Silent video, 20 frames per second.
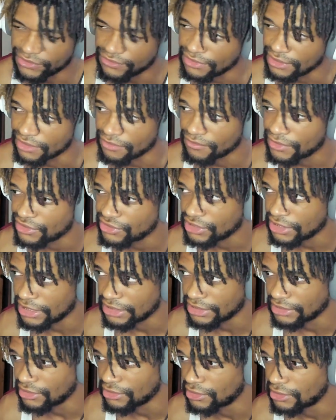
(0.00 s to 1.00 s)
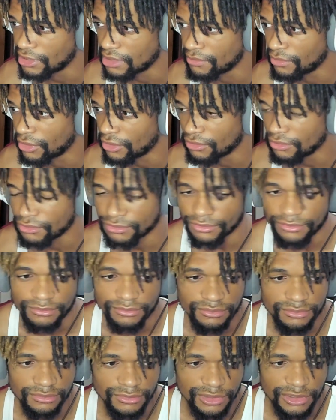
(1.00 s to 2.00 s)
You get one chance at this shit, bro.
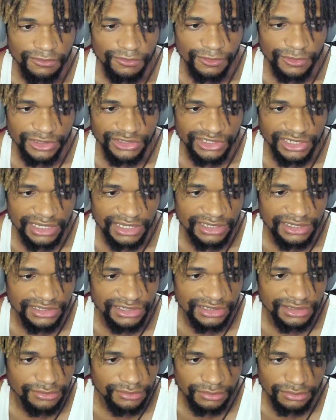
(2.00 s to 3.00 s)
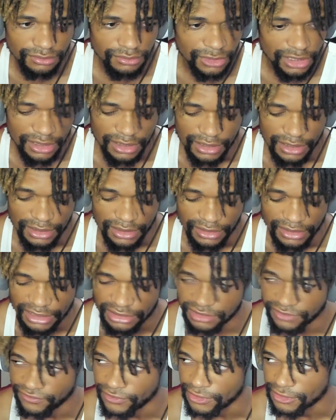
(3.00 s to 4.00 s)
One chance.
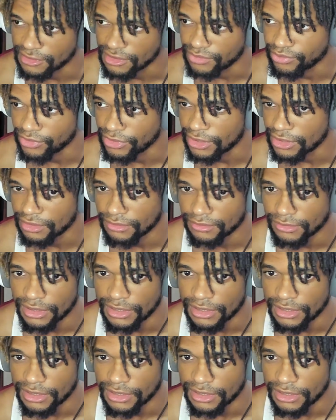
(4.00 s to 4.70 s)
That's the fucked up part.